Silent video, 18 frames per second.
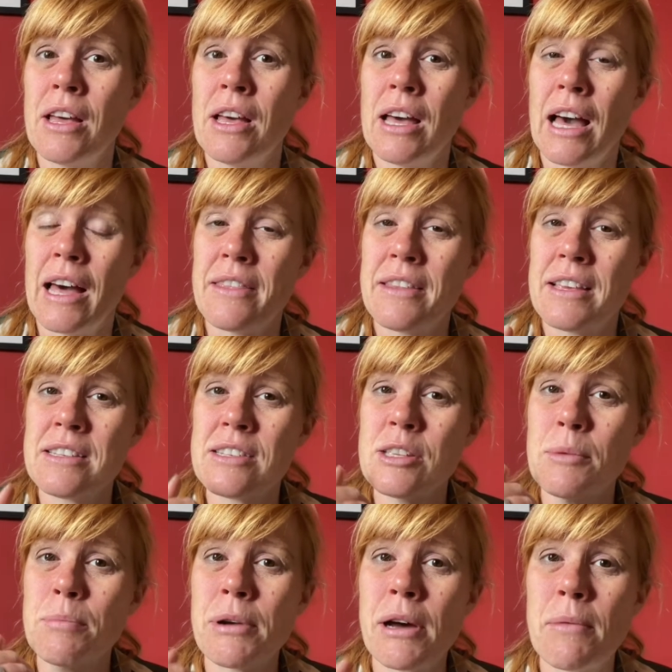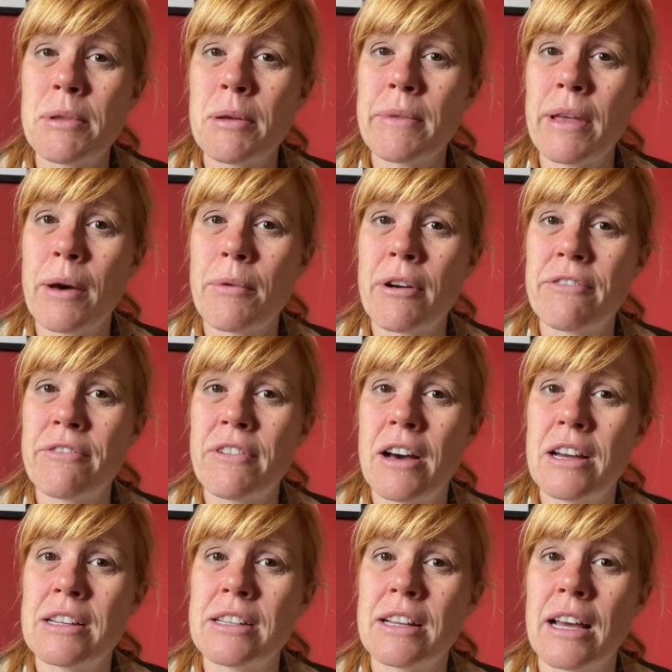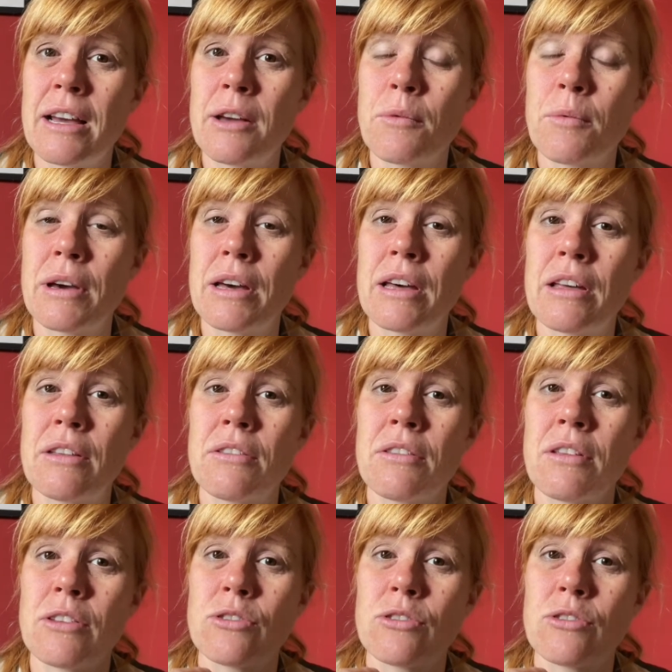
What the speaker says: And this is the problem that we're finding with